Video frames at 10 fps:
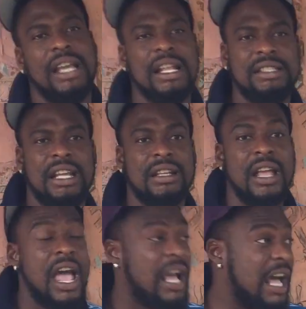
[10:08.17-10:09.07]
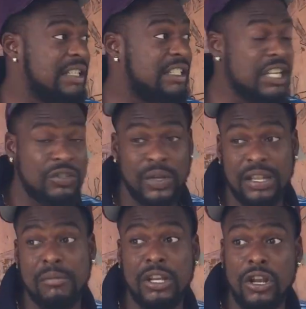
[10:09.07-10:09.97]
You understand? Because the things where
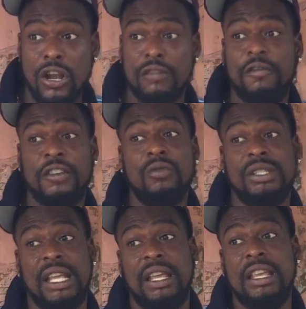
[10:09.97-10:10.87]
they learn, you know, say,